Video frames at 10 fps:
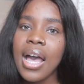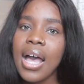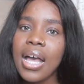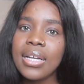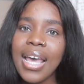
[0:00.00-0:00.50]

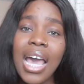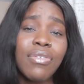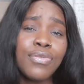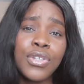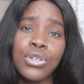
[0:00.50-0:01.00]
and I
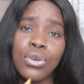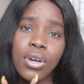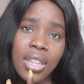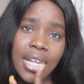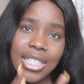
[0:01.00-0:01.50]
have a video
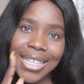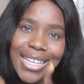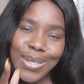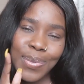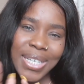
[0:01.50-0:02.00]
on that in
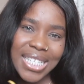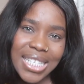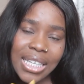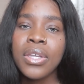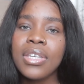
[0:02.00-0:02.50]
case you want to
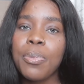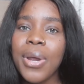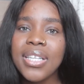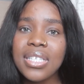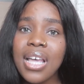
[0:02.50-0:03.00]
see. Their
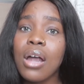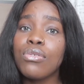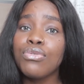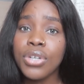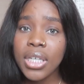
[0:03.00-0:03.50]
prices are
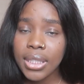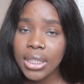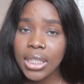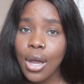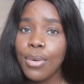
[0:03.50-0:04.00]

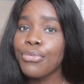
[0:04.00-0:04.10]
really